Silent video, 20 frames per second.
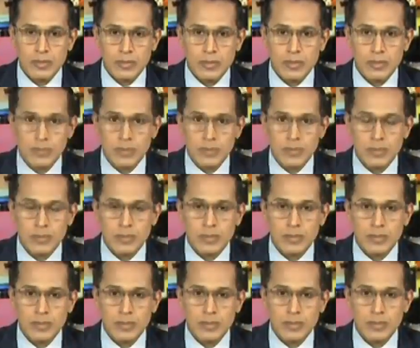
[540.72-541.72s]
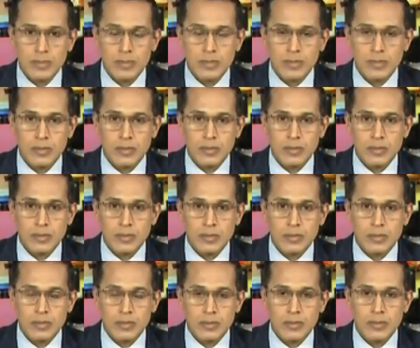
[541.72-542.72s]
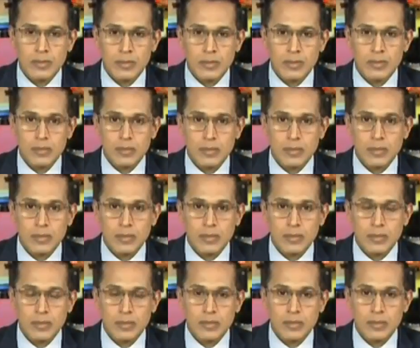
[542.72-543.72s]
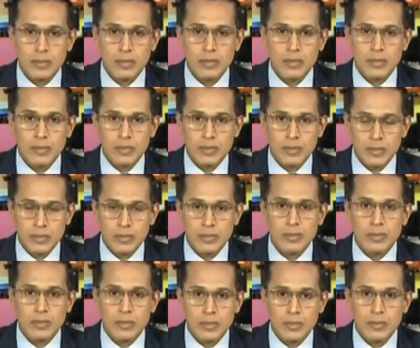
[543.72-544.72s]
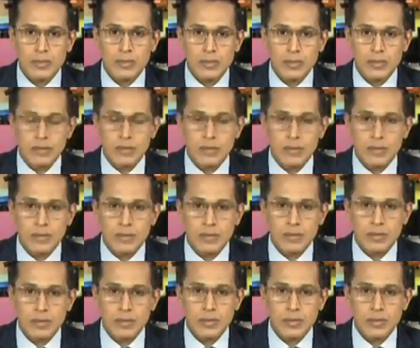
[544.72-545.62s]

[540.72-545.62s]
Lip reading: This person isn't speaking.